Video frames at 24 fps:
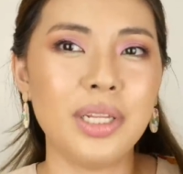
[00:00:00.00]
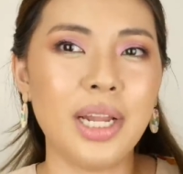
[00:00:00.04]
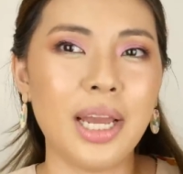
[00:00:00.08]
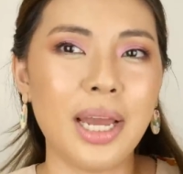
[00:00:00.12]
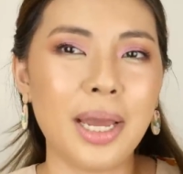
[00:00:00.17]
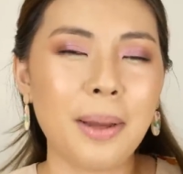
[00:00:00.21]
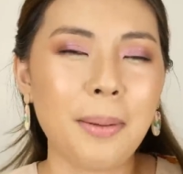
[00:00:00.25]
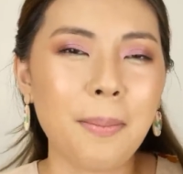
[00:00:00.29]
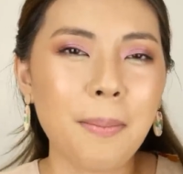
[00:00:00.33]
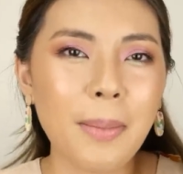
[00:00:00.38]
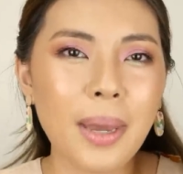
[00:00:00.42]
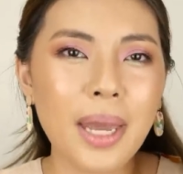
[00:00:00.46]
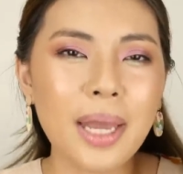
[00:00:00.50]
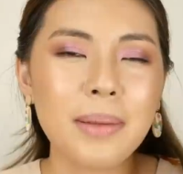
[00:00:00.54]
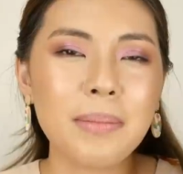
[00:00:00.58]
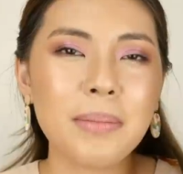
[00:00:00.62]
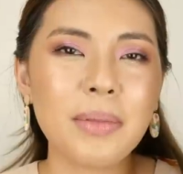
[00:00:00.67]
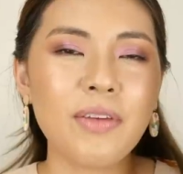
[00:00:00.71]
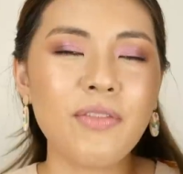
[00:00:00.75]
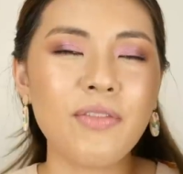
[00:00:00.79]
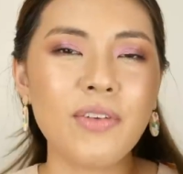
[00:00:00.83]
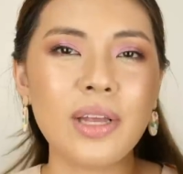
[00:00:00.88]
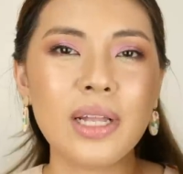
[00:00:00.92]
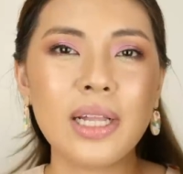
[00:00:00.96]
Like, make
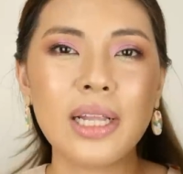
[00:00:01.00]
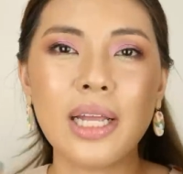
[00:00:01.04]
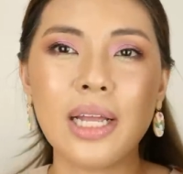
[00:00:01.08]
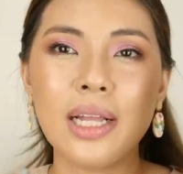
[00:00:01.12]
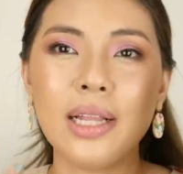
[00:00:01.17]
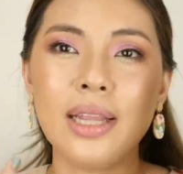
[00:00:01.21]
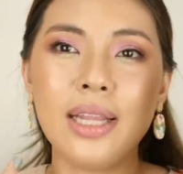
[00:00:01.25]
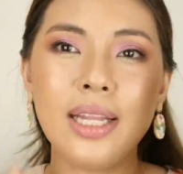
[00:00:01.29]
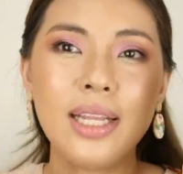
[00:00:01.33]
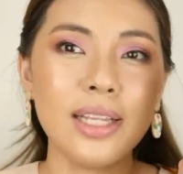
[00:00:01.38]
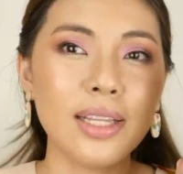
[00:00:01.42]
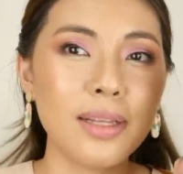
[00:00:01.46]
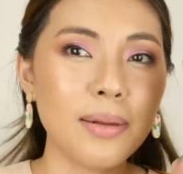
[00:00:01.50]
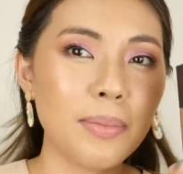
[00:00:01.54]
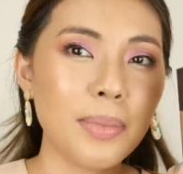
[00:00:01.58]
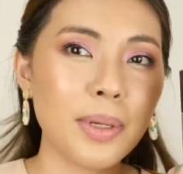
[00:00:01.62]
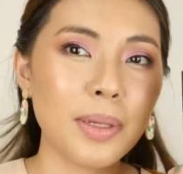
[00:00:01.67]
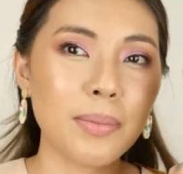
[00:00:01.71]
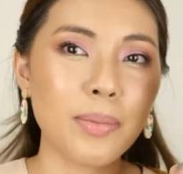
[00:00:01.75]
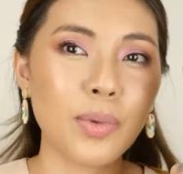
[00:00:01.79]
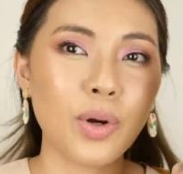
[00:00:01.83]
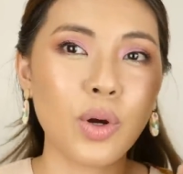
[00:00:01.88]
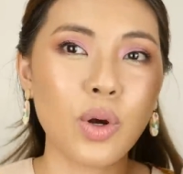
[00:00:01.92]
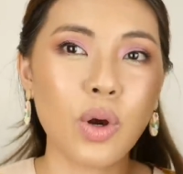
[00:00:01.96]
me feel a little
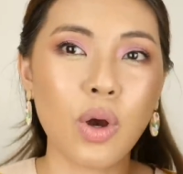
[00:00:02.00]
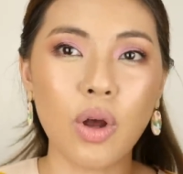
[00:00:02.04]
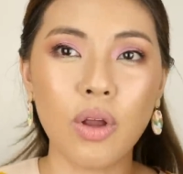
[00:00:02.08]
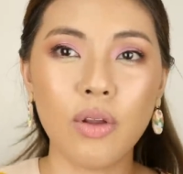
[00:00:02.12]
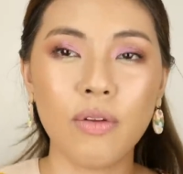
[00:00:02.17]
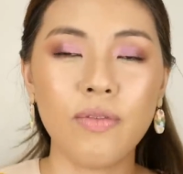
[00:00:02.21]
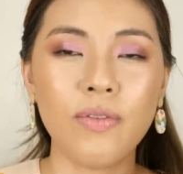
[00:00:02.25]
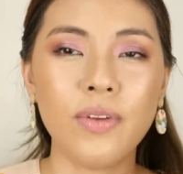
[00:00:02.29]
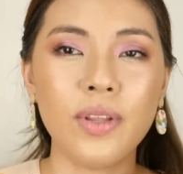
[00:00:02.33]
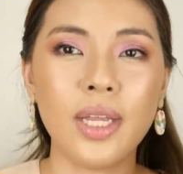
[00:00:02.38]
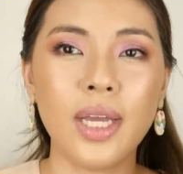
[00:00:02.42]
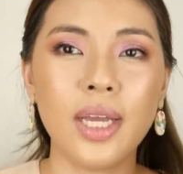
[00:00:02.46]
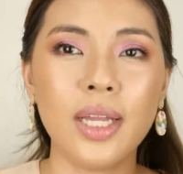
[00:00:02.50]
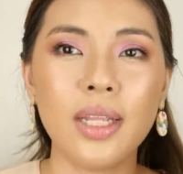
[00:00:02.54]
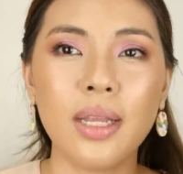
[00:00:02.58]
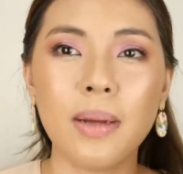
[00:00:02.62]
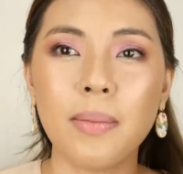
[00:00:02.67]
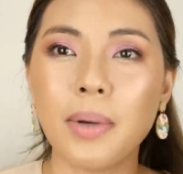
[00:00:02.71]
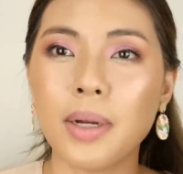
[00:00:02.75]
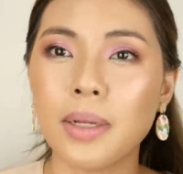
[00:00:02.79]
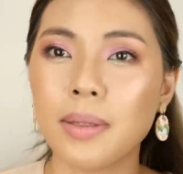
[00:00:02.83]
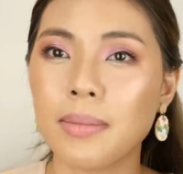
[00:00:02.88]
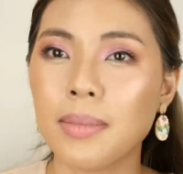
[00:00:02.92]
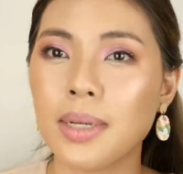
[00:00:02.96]
bit more confident
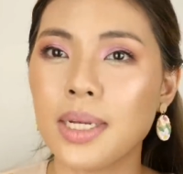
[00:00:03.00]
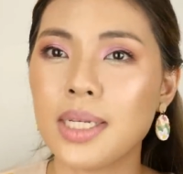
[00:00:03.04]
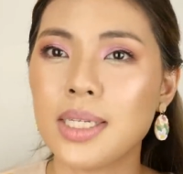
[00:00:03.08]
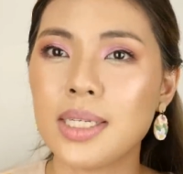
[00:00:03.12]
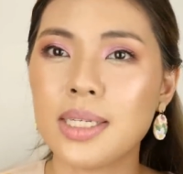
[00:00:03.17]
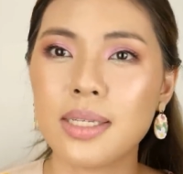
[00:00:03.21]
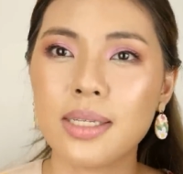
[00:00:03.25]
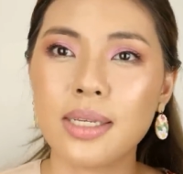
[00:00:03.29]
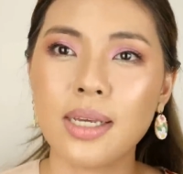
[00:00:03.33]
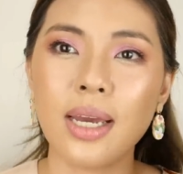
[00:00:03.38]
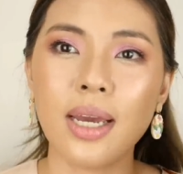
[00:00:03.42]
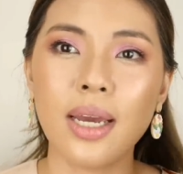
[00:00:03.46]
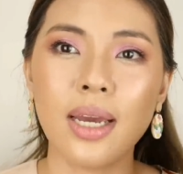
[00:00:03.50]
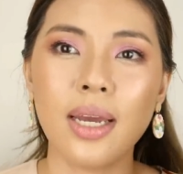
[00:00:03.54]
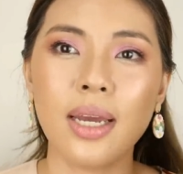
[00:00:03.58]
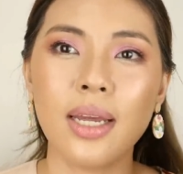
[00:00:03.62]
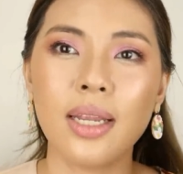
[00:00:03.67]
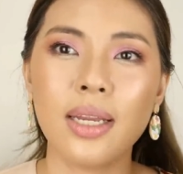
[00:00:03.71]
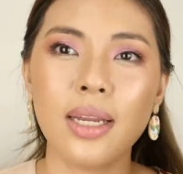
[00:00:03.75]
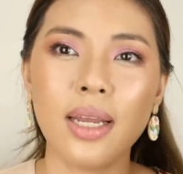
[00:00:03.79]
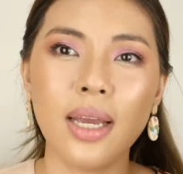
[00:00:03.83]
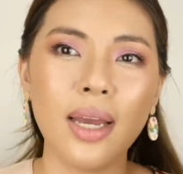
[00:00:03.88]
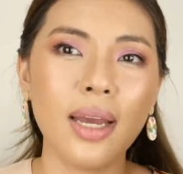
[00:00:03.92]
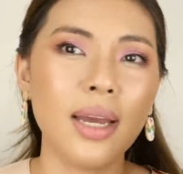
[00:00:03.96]
about my
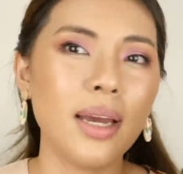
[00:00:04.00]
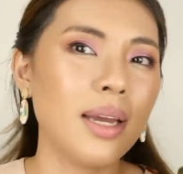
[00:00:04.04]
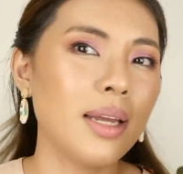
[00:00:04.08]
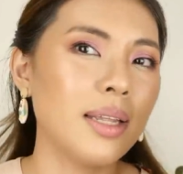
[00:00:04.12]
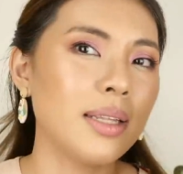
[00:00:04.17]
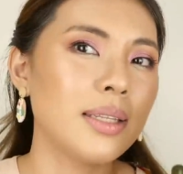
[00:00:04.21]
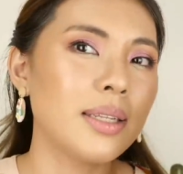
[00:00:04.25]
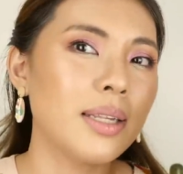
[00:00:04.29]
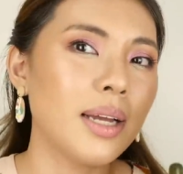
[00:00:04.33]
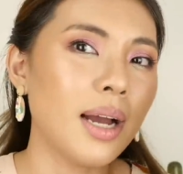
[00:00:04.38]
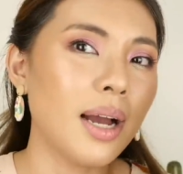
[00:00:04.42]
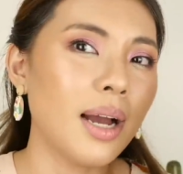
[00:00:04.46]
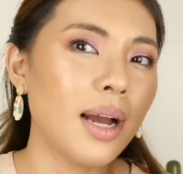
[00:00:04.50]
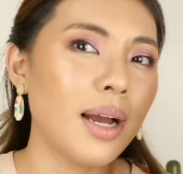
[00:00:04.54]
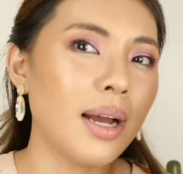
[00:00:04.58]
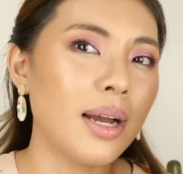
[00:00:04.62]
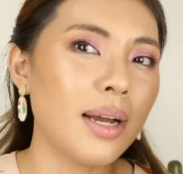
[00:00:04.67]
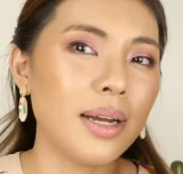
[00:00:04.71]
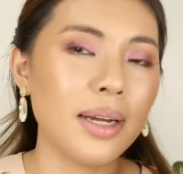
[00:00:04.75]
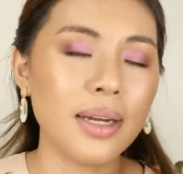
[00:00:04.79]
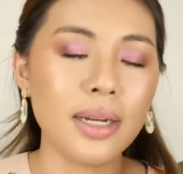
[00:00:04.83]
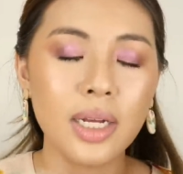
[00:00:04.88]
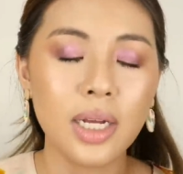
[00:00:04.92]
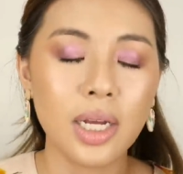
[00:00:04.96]
skin. And
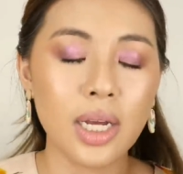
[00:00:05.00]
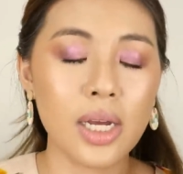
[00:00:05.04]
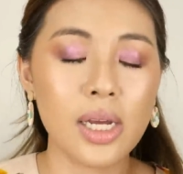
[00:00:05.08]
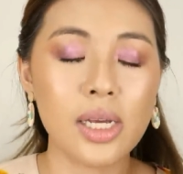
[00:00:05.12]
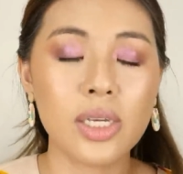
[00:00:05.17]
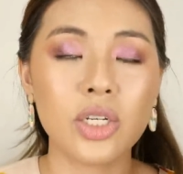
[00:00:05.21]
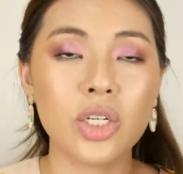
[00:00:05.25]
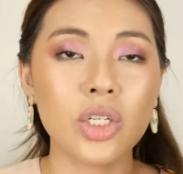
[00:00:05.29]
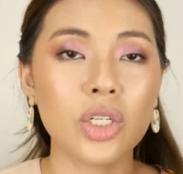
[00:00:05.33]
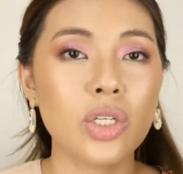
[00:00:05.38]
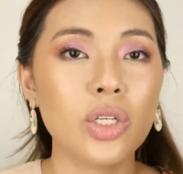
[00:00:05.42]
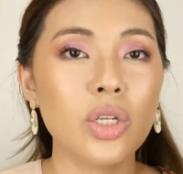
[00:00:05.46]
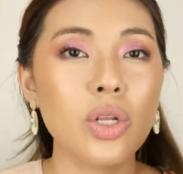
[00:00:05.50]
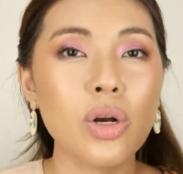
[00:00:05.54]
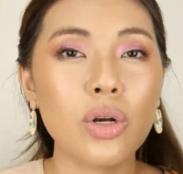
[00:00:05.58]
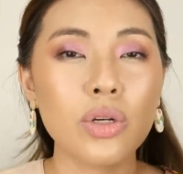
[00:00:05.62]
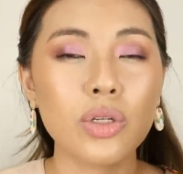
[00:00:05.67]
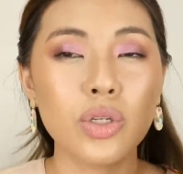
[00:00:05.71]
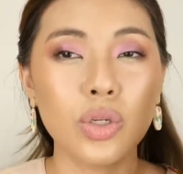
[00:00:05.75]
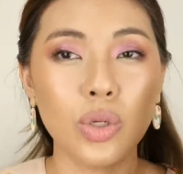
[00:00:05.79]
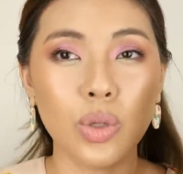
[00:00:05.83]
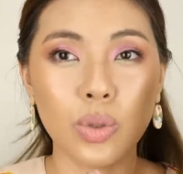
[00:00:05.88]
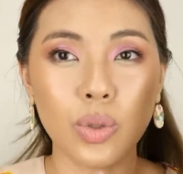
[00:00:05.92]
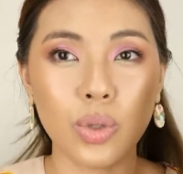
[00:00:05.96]
it just looks
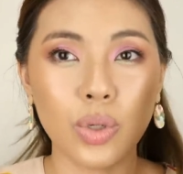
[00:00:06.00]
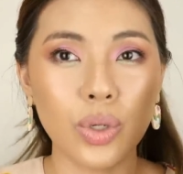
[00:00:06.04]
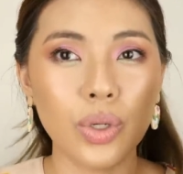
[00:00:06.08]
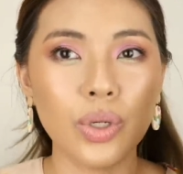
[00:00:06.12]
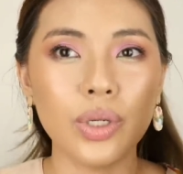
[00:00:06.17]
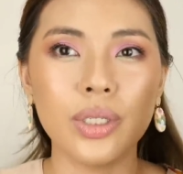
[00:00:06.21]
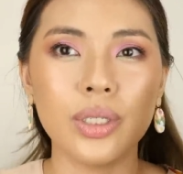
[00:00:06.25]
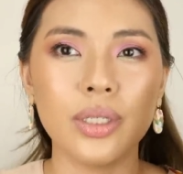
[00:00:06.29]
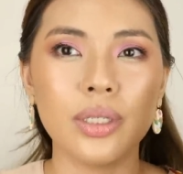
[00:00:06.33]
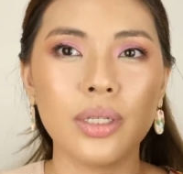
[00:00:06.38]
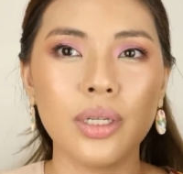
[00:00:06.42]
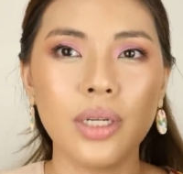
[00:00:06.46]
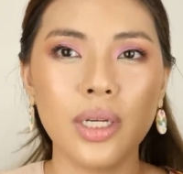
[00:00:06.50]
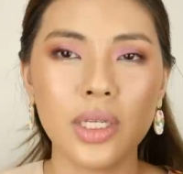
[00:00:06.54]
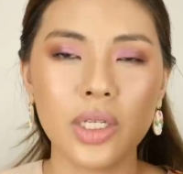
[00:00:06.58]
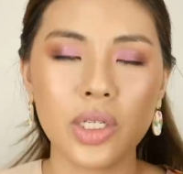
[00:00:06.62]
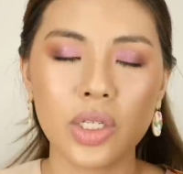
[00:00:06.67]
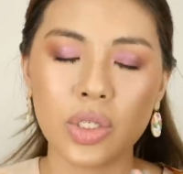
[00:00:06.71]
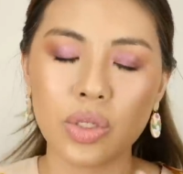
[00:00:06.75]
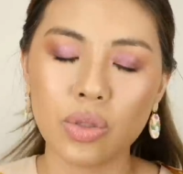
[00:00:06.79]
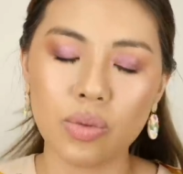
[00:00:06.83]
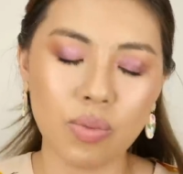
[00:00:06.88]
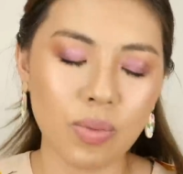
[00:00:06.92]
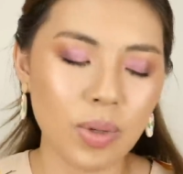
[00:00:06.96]
so good. It
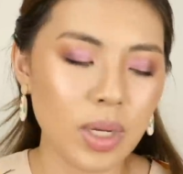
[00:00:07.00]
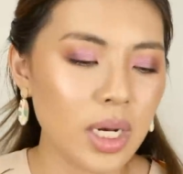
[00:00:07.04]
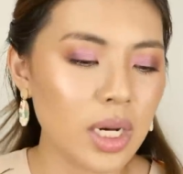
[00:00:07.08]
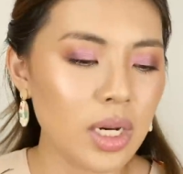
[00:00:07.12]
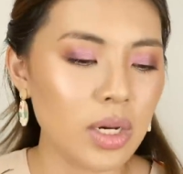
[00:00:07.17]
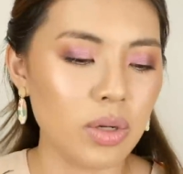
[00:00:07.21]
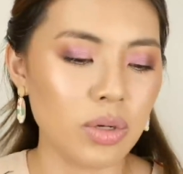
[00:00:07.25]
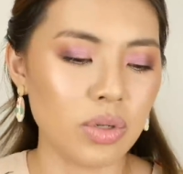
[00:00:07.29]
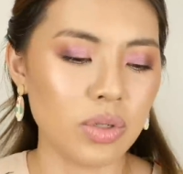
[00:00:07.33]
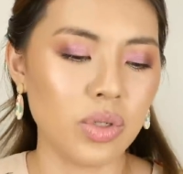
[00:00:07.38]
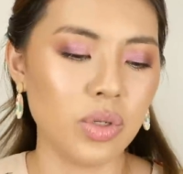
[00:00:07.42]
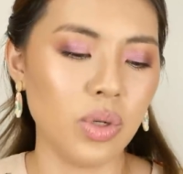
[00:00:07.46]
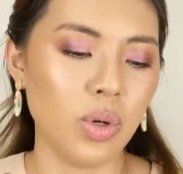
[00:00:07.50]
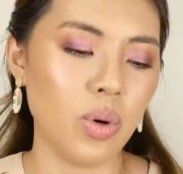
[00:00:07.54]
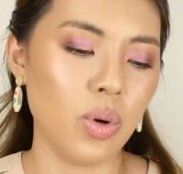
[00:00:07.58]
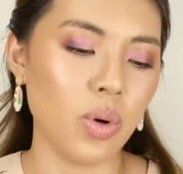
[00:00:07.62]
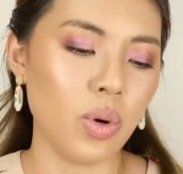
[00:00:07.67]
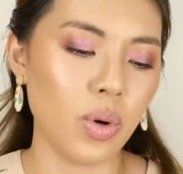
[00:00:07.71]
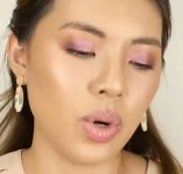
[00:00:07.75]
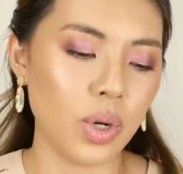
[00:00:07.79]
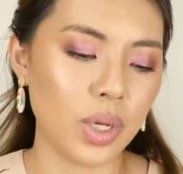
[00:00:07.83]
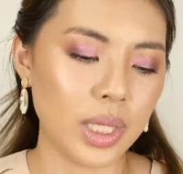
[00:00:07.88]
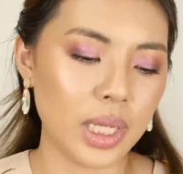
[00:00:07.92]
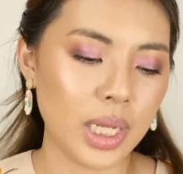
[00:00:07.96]
just really looks so
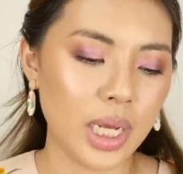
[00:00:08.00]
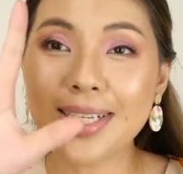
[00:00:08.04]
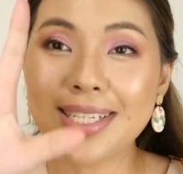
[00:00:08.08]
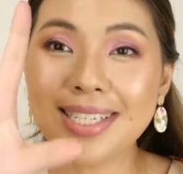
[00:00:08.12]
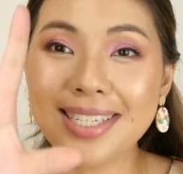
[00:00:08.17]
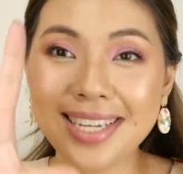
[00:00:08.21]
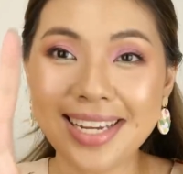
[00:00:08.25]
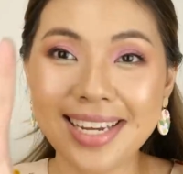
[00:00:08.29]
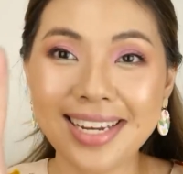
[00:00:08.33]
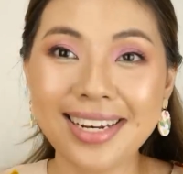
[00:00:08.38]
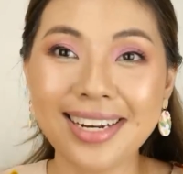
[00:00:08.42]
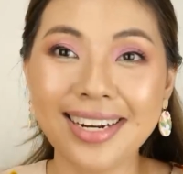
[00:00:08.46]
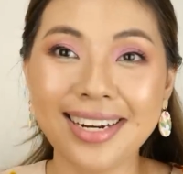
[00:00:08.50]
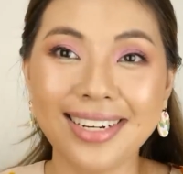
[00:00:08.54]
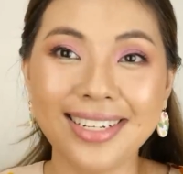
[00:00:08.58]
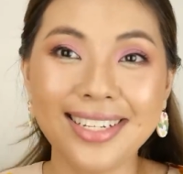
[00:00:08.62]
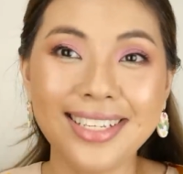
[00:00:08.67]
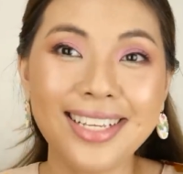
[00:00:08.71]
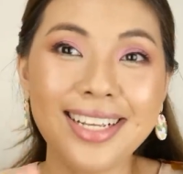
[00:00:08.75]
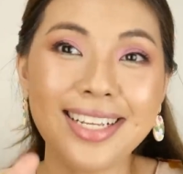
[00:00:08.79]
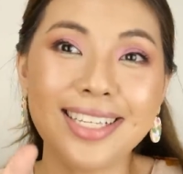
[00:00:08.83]
good. Concealers.